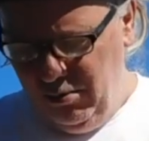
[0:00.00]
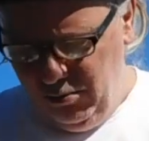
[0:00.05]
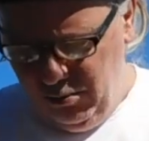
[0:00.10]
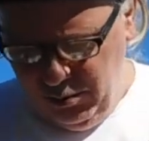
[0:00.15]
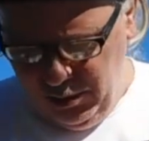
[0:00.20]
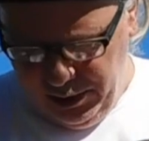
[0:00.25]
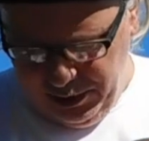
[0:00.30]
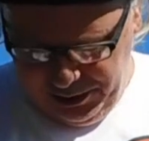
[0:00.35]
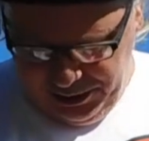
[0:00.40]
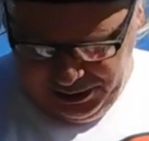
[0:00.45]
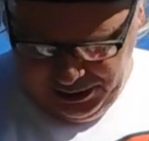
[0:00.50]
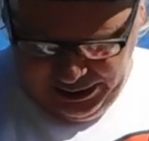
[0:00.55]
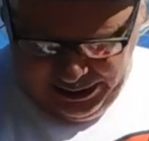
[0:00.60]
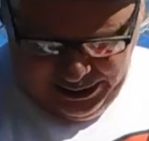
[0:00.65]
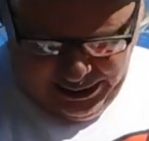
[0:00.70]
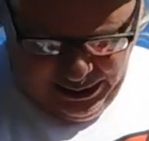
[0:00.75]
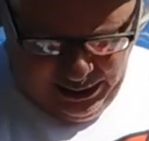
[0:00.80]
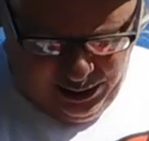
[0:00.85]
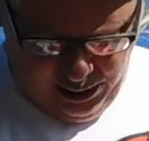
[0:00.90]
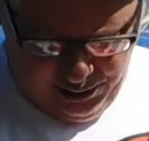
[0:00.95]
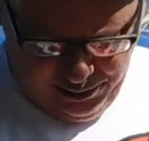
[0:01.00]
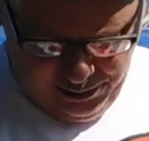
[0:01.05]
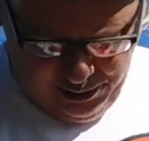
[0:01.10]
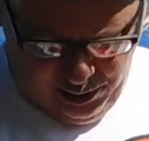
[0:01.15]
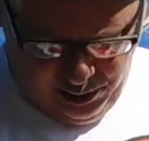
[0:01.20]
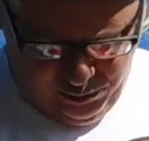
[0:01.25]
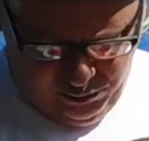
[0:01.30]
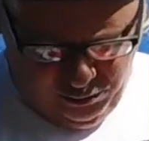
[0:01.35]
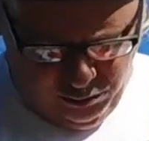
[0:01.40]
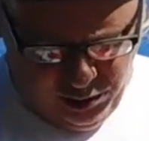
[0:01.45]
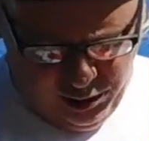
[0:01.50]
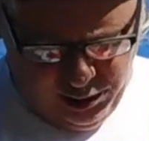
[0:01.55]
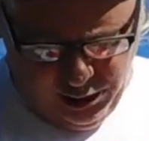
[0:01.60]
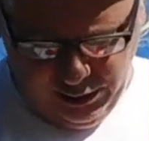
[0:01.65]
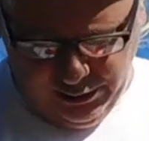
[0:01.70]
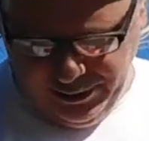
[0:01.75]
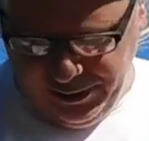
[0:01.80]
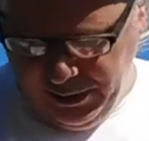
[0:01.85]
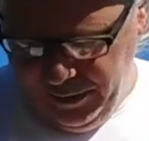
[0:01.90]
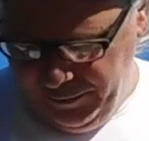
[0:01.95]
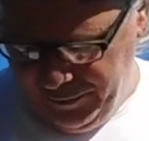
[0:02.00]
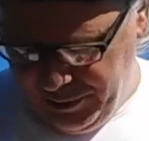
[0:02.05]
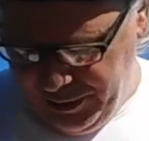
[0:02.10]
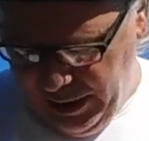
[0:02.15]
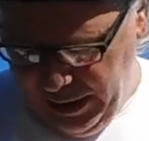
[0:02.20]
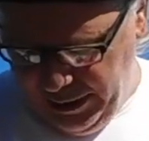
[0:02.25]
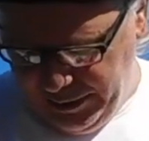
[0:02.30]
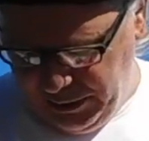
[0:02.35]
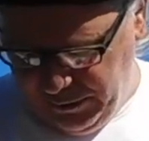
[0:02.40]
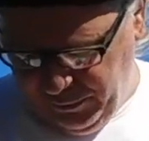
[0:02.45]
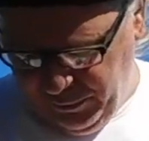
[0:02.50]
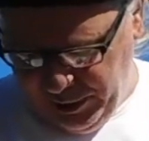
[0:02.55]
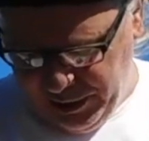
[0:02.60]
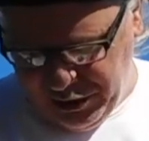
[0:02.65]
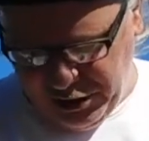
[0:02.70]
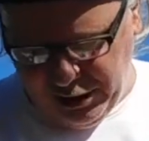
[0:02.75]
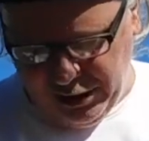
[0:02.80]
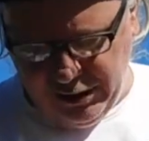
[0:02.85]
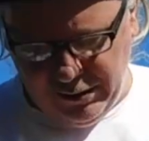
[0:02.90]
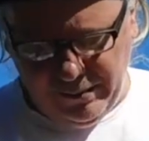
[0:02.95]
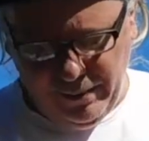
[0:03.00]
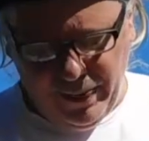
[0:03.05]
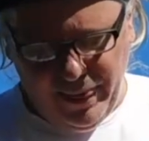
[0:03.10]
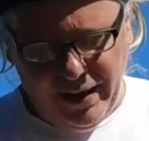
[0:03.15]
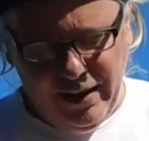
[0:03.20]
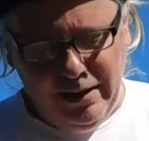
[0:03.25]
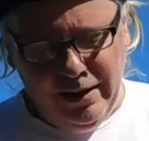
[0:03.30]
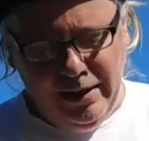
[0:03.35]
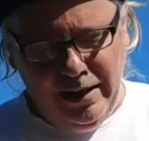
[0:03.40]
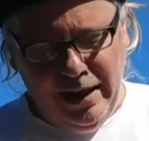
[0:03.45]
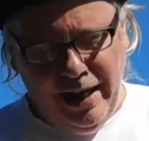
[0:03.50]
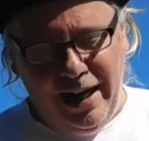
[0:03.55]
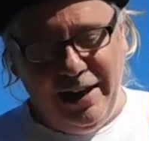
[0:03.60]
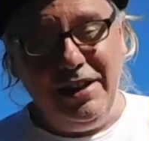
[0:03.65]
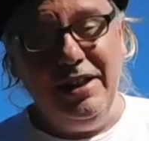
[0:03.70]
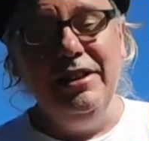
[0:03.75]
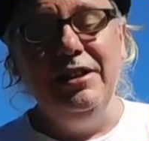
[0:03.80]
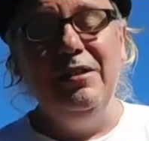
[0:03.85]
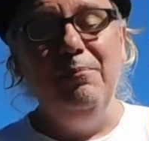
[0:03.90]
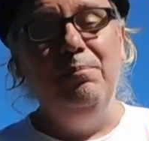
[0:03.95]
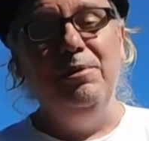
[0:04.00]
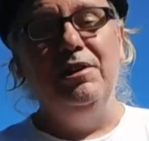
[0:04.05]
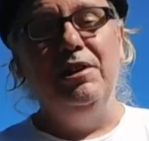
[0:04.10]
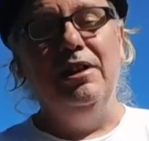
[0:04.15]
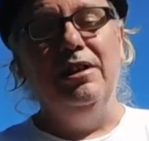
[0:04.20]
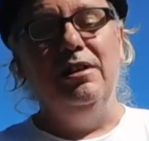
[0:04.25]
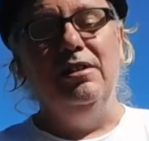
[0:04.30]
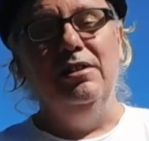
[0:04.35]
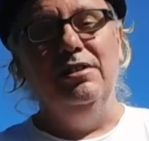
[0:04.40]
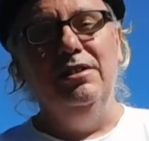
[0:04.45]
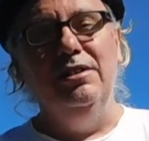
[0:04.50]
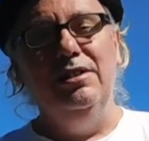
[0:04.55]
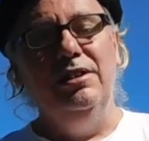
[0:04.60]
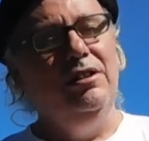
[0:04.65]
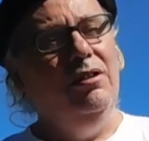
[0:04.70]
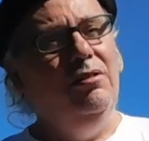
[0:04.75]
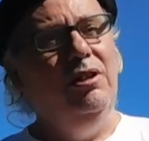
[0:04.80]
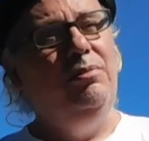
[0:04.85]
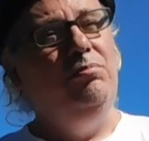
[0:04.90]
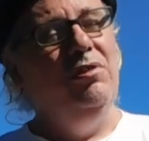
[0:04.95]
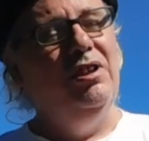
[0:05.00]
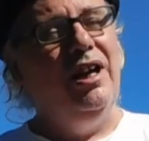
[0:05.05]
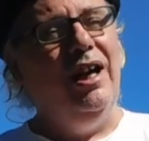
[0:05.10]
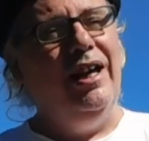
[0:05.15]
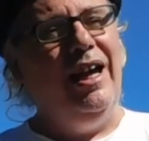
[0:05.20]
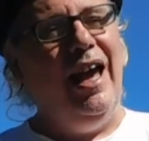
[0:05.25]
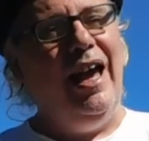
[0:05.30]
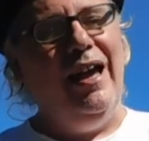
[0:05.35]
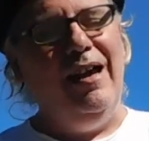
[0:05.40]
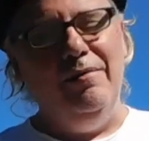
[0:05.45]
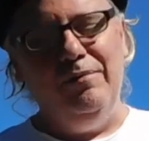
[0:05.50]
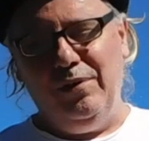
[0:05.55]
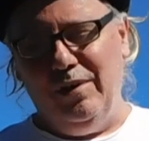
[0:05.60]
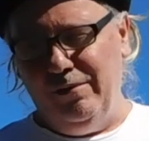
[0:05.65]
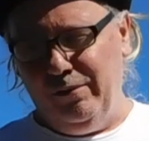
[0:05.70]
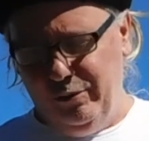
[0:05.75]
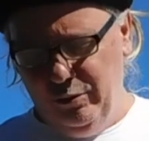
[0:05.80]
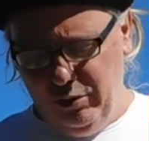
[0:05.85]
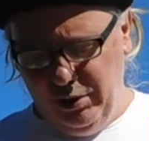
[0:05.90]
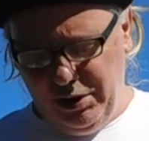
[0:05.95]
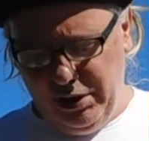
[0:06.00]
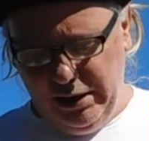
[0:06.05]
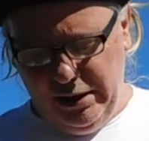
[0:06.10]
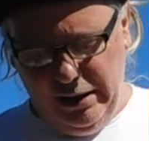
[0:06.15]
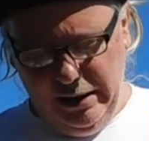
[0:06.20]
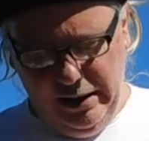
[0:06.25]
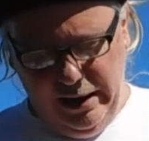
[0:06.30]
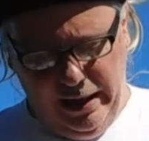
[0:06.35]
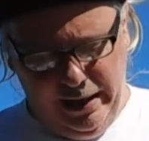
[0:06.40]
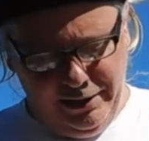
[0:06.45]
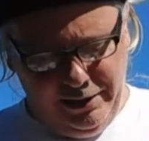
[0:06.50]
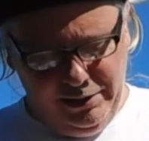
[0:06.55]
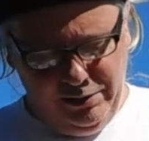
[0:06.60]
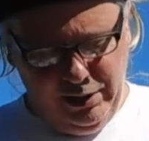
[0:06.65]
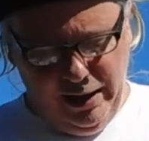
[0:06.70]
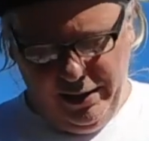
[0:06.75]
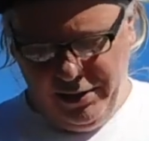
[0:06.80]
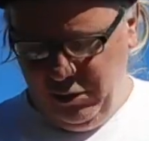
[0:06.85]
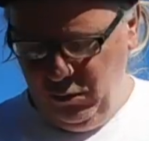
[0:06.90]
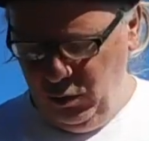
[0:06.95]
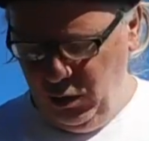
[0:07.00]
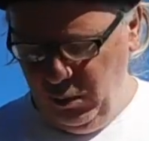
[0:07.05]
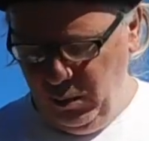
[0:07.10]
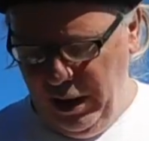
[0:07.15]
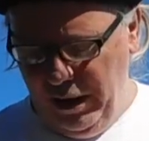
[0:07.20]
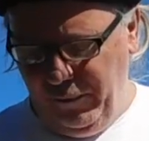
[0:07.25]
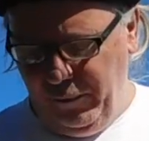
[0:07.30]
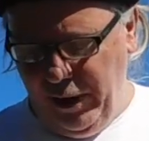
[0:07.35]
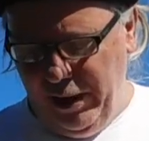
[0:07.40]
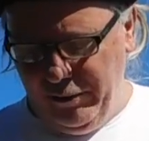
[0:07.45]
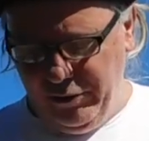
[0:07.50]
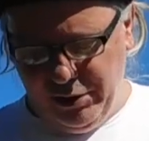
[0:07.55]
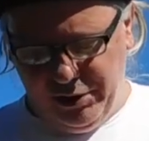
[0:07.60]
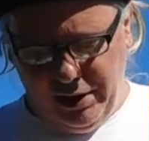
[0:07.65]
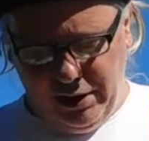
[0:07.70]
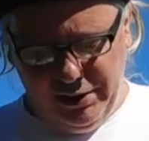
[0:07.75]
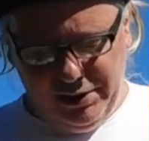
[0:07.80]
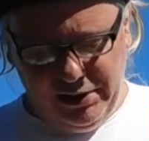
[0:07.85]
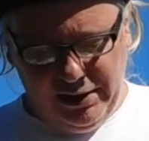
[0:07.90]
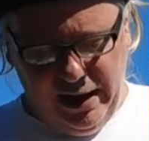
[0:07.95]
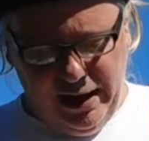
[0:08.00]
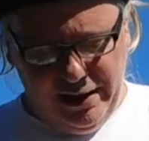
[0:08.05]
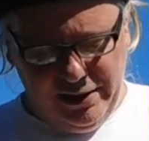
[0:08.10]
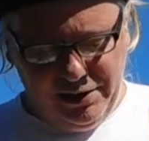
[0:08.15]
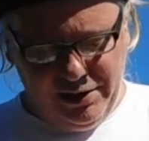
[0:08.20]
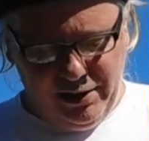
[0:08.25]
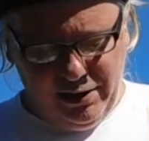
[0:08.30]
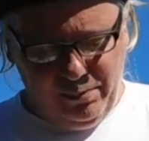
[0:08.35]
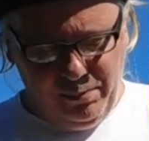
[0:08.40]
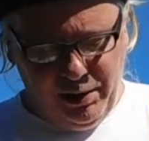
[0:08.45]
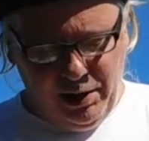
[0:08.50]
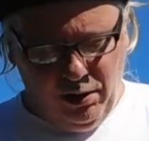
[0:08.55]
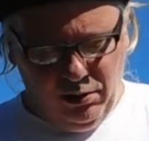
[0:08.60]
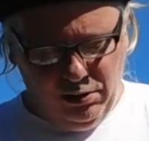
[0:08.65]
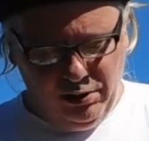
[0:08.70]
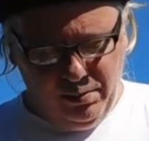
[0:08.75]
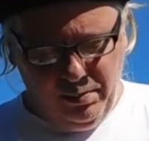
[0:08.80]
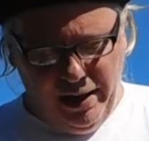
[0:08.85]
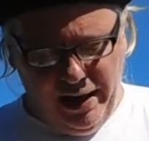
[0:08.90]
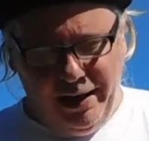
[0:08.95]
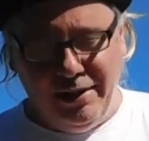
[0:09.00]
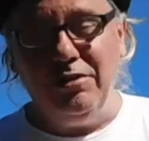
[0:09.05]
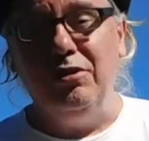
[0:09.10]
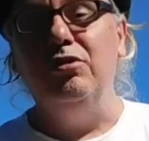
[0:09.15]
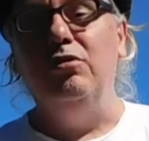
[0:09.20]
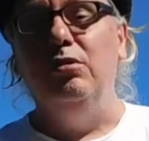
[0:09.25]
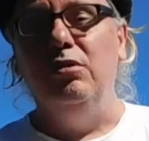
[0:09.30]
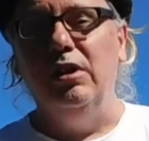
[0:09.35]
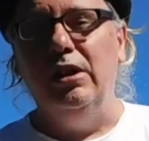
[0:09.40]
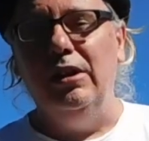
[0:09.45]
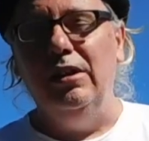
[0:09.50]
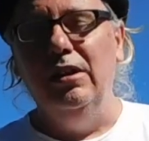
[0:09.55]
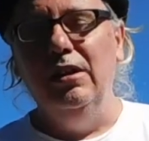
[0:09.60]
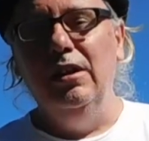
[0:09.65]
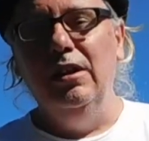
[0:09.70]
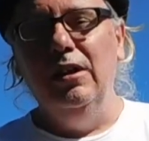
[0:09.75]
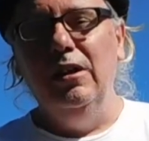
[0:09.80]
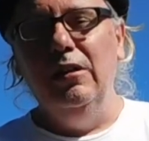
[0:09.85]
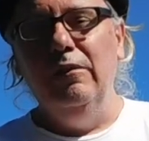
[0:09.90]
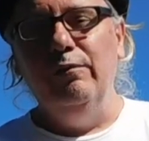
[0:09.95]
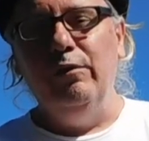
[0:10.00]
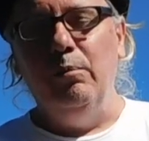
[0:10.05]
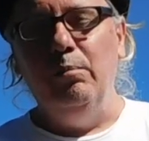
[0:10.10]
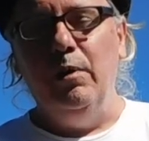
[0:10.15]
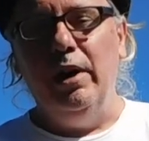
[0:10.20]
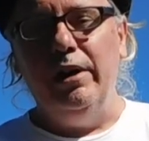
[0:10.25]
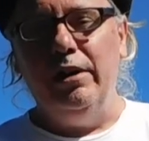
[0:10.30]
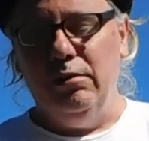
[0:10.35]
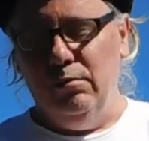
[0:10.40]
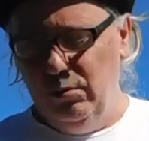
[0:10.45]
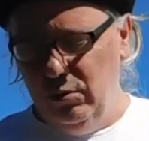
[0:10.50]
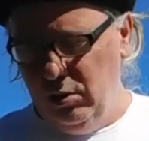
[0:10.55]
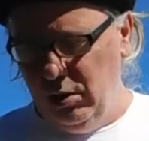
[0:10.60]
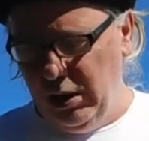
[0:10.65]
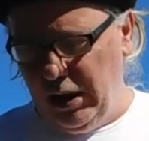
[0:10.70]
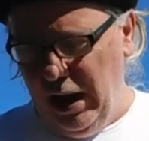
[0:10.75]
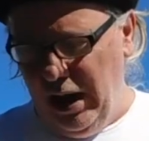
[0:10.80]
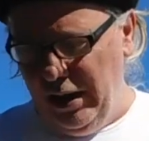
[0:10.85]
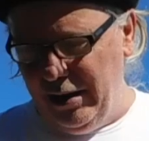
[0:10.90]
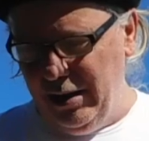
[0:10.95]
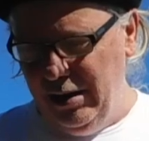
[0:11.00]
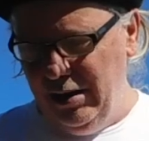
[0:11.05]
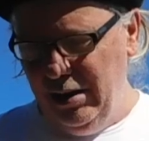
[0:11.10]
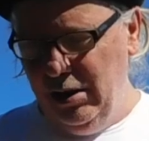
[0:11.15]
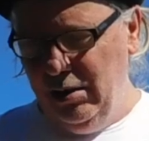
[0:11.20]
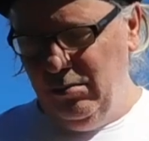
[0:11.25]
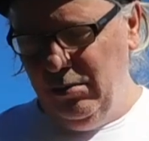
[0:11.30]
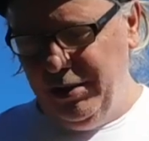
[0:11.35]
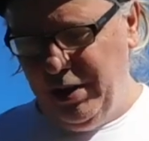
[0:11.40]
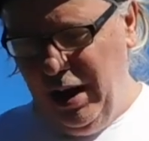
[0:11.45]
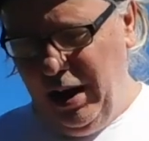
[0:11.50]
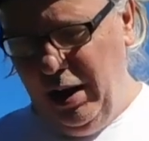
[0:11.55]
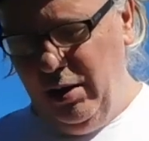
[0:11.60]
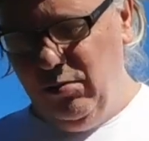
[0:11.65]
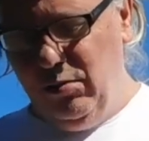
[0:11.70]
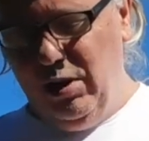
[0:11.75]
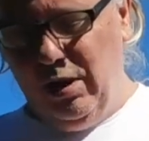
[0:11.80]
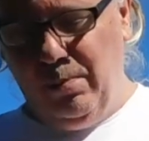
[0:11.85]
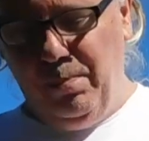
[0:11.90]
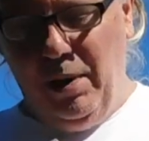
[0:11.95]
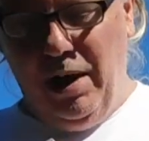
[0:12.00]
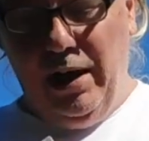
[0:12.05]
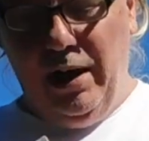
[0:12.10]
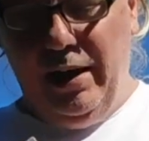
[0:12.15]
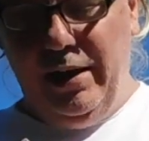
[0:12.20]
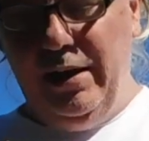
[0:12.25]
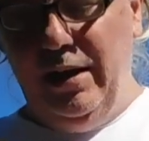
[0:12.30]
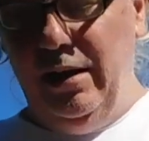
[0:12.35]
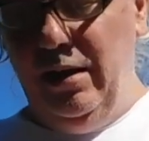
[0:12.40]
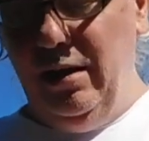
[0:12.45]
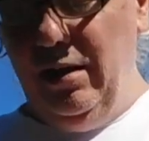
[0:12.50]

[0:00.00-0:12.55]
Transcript: was the Unknown Worlds of Science Fiction. And this in particular, this is the only one I have, unfortunately. And this is actually one of my favorites because it has the Behold Man story from Michael Moorcock with the artwork by